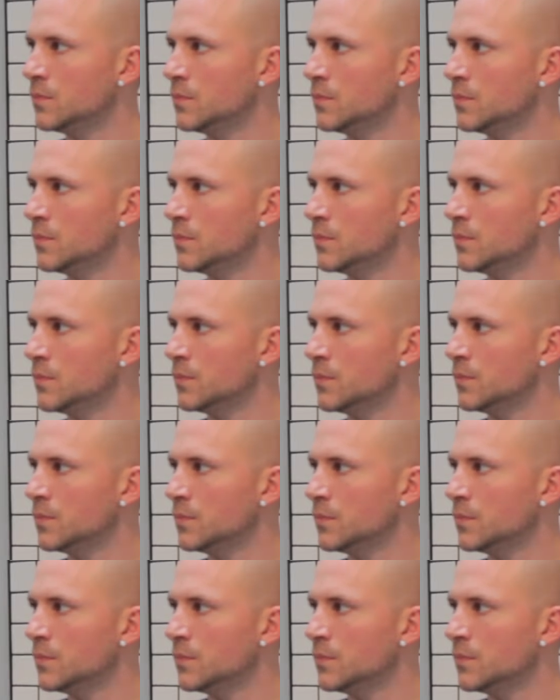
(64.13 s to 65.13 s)

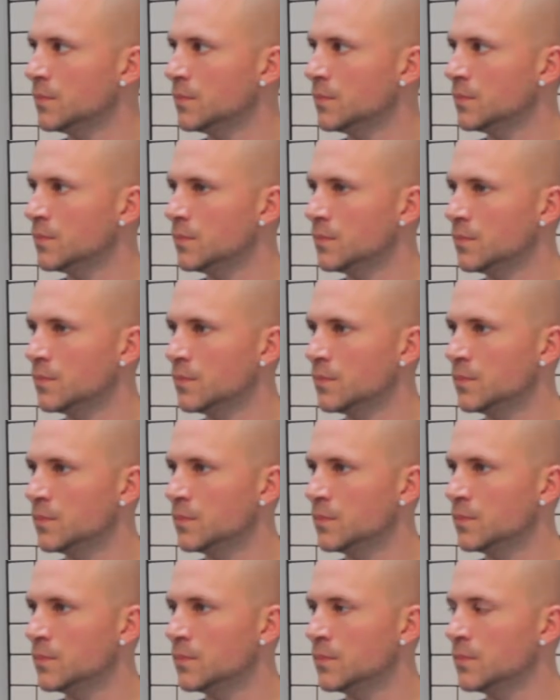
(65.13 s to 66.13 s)

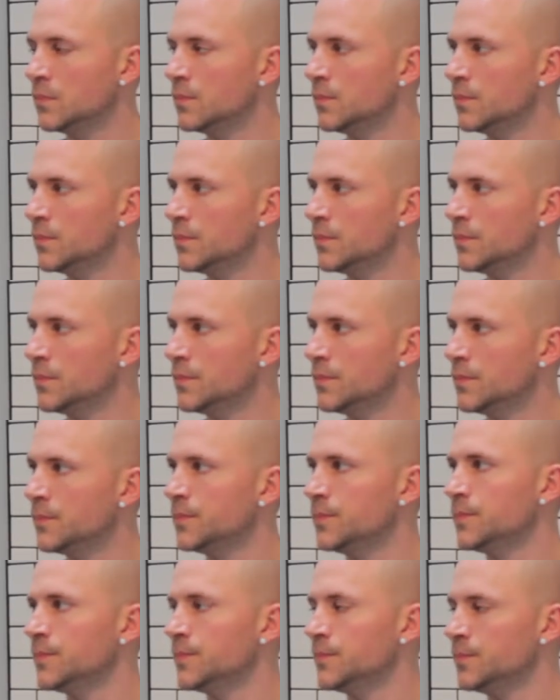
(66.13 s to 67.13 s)

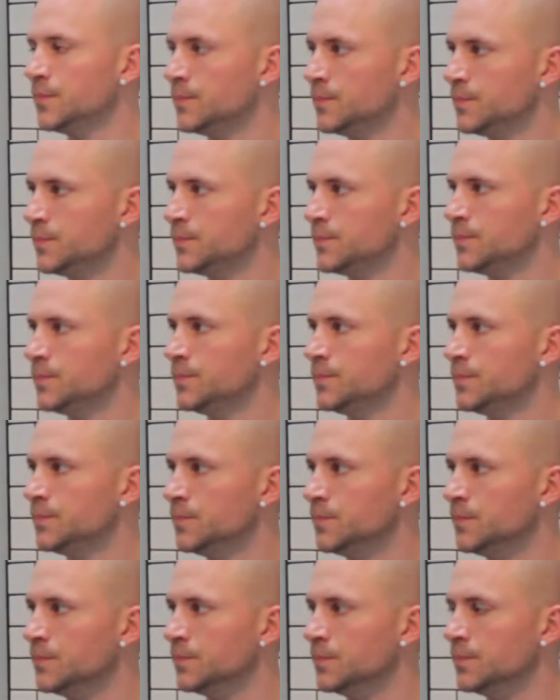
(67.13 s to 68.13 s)

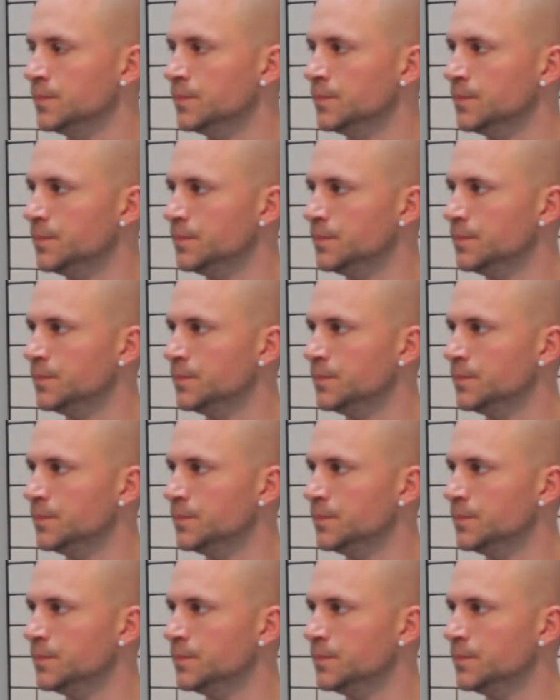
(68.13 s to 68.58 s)
[no speech]